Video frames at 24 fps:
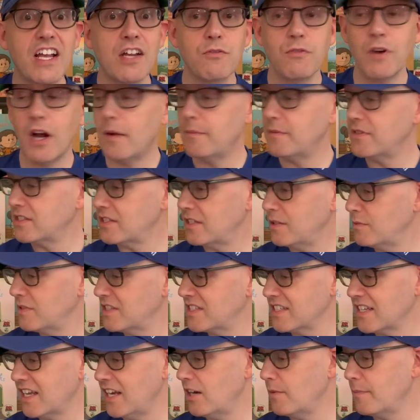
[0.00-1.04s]
Robinson, he was
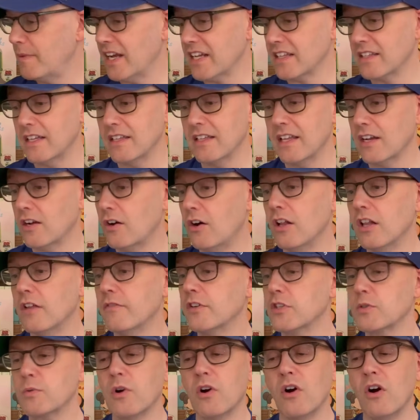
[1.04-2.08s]
scared back then, like all of
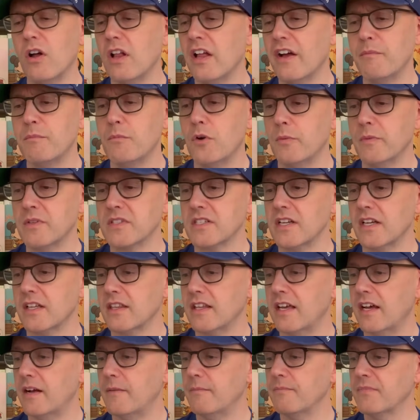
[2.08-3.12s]
us. We all have moments like
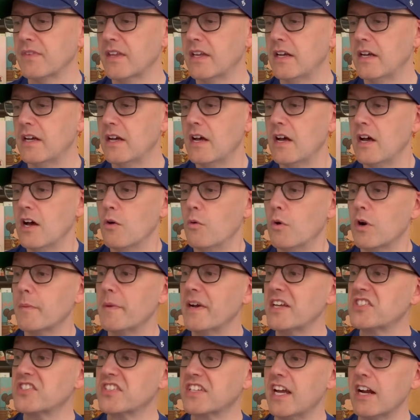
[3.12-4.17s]
that. One of
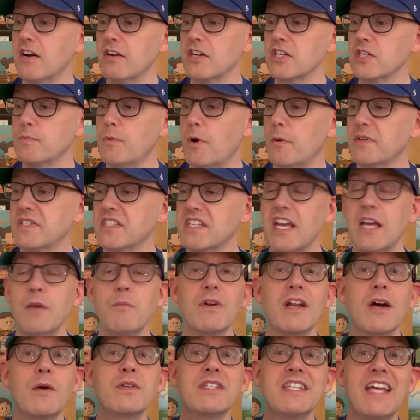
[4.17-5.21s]
my scariest moments came
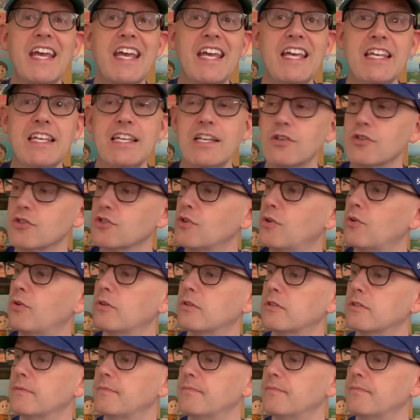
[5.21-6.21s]
when I was 8 years old.